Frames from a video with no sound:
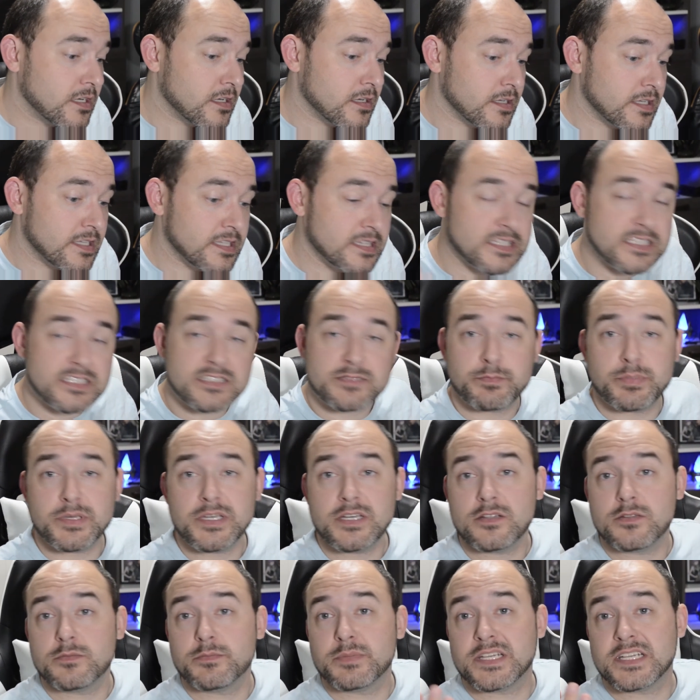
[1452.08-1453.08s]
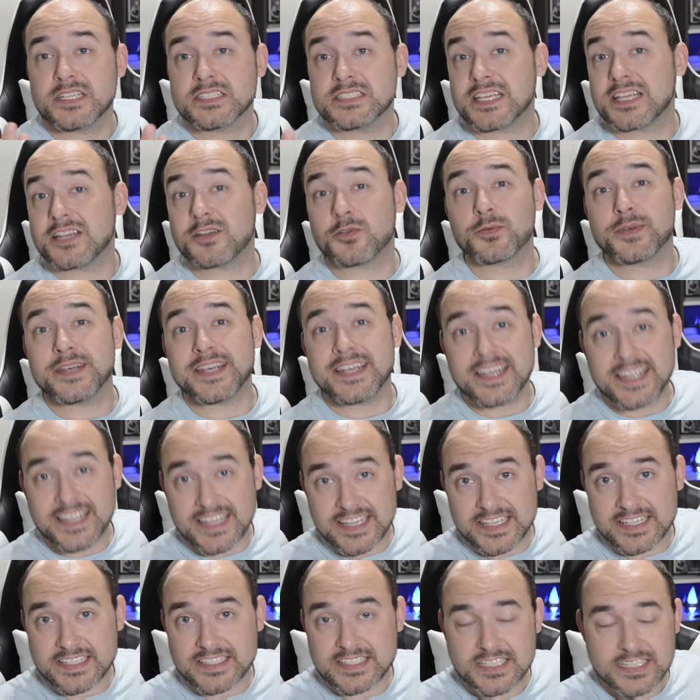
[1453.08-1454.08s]
in this build because I don't need
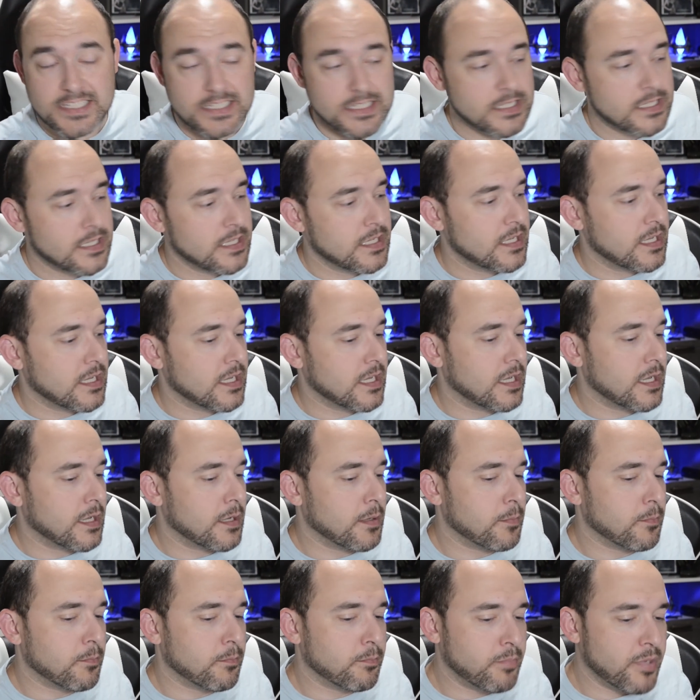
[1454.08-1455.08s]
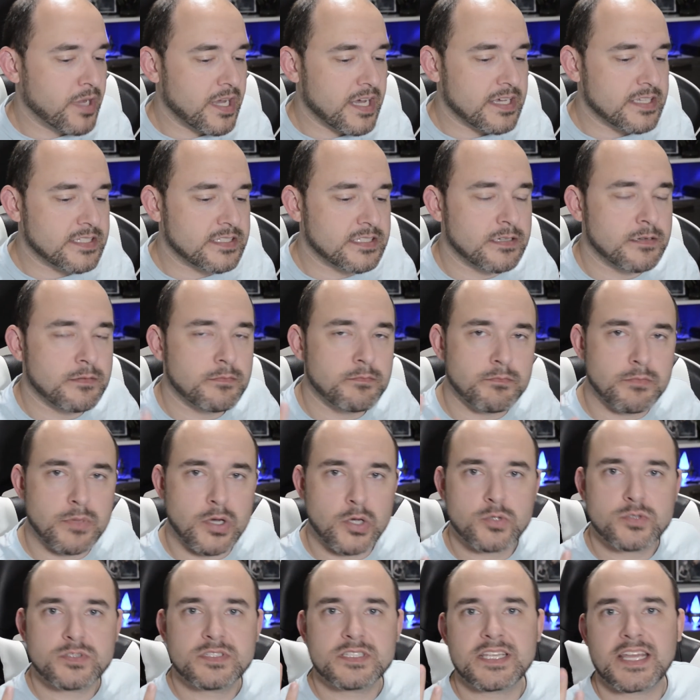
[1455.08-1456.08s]
it. But
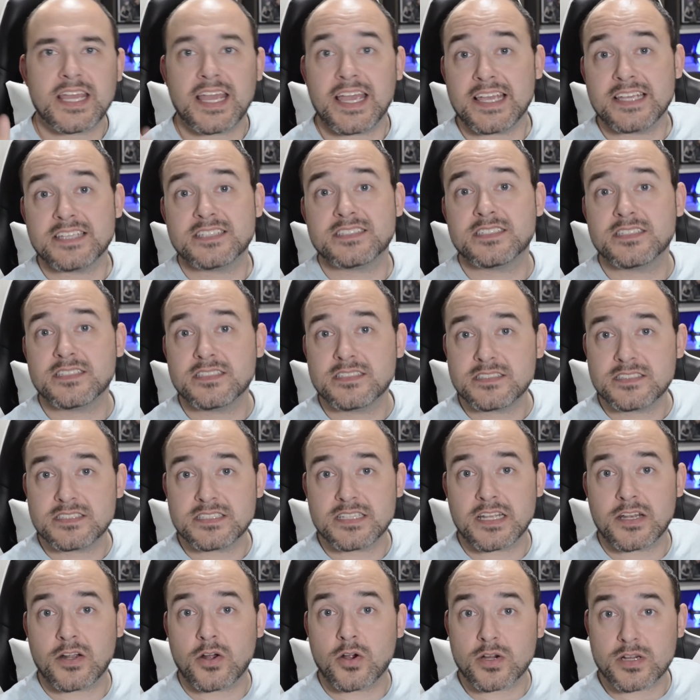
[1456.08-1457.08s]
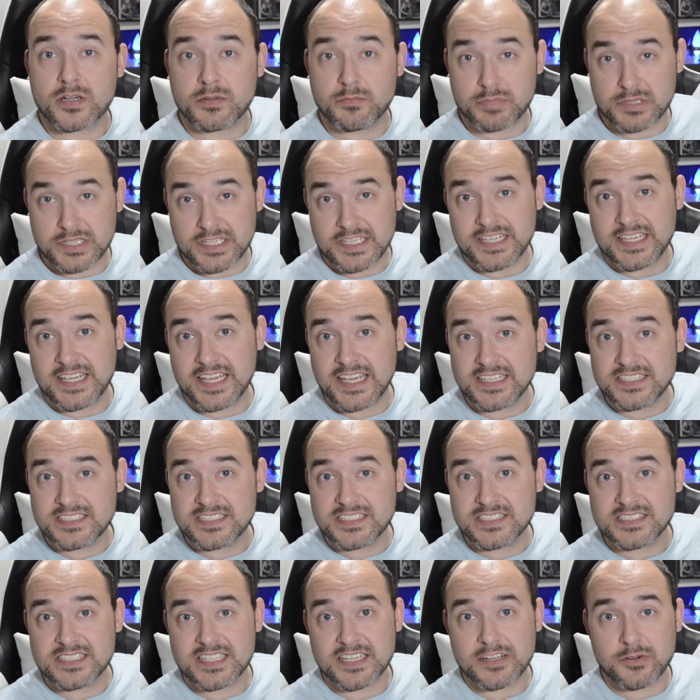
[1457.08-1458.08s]
most cases that are complete
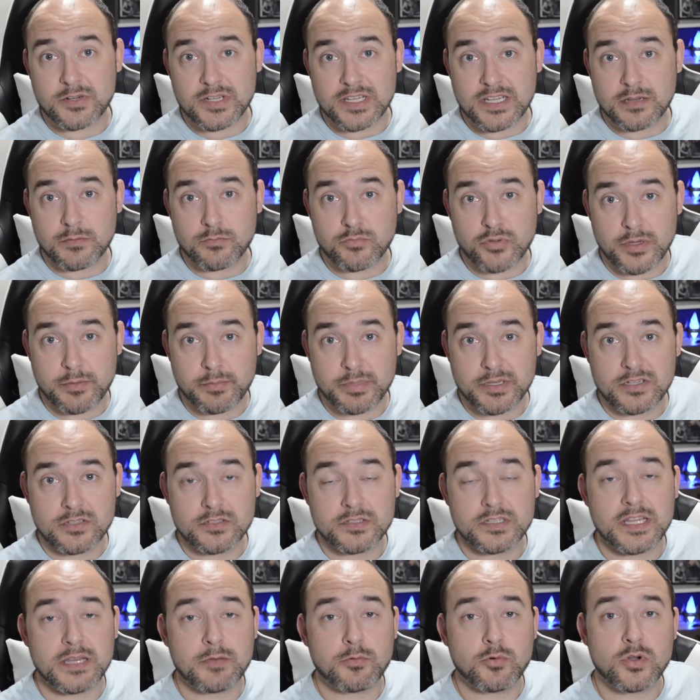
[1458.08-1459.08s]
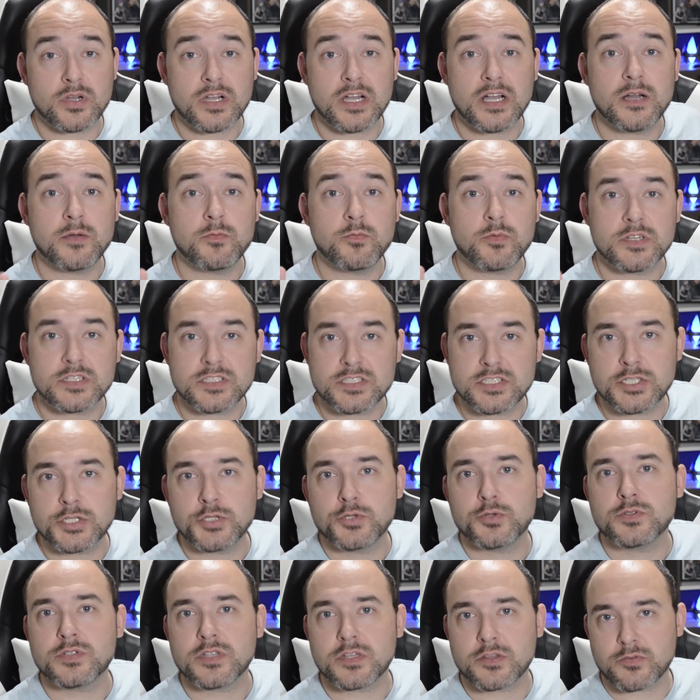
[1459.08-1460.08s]
cases, they already come pre-built, they will come with
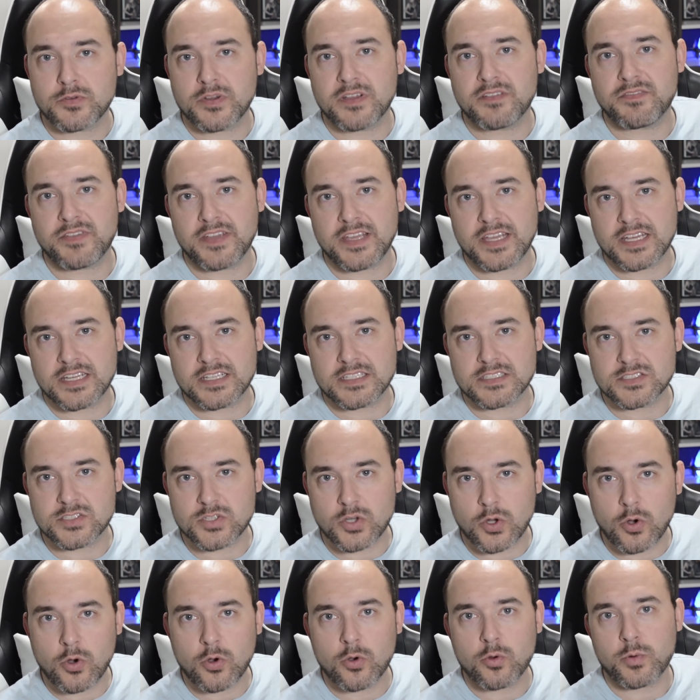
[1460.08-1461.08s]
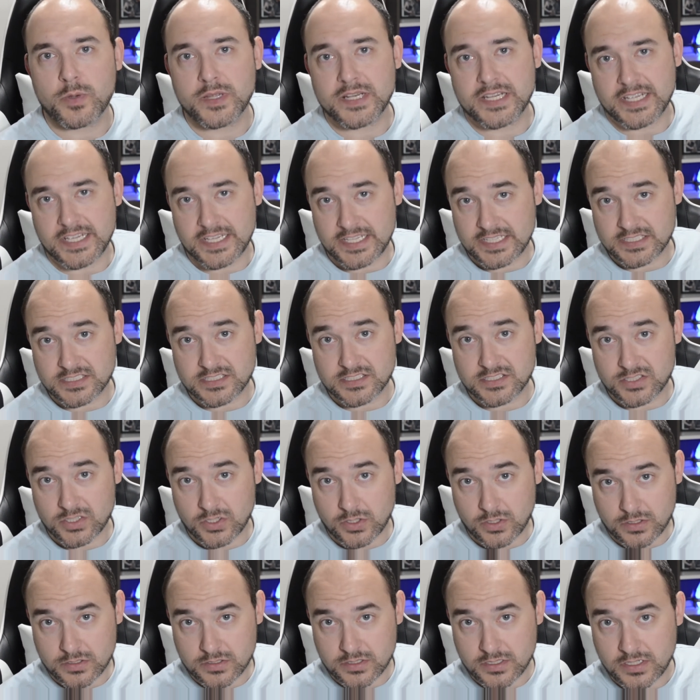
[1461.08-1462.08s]
2 to 3 fans already
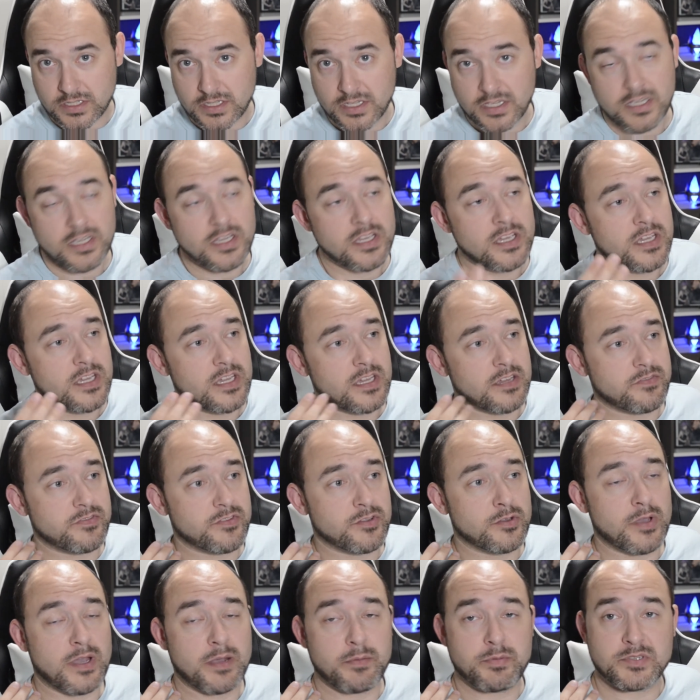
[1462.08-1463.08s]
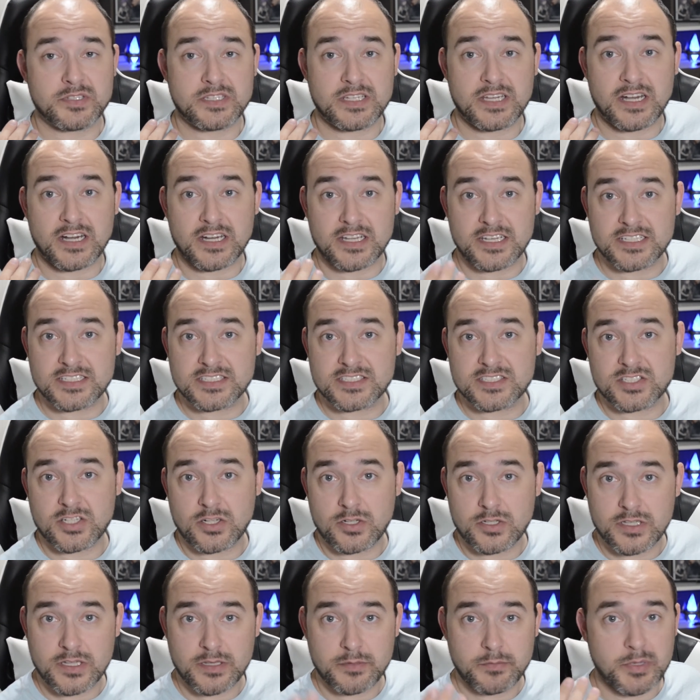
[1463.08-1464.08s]
installed. If you happen to
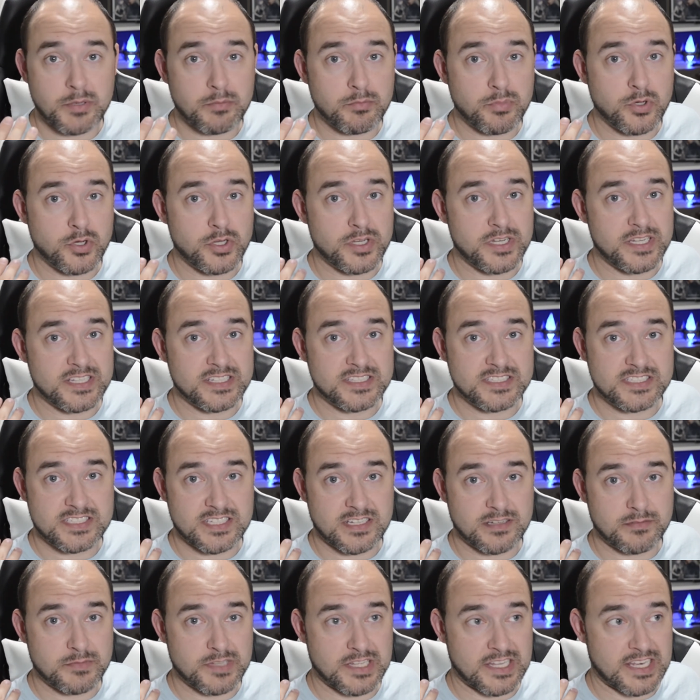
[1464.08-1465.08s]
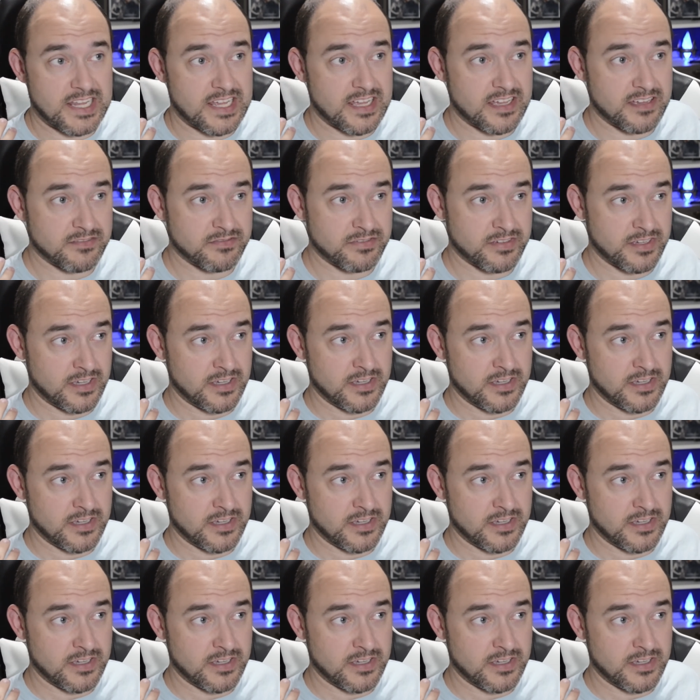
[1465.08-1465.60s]
uninstall them and put in some that have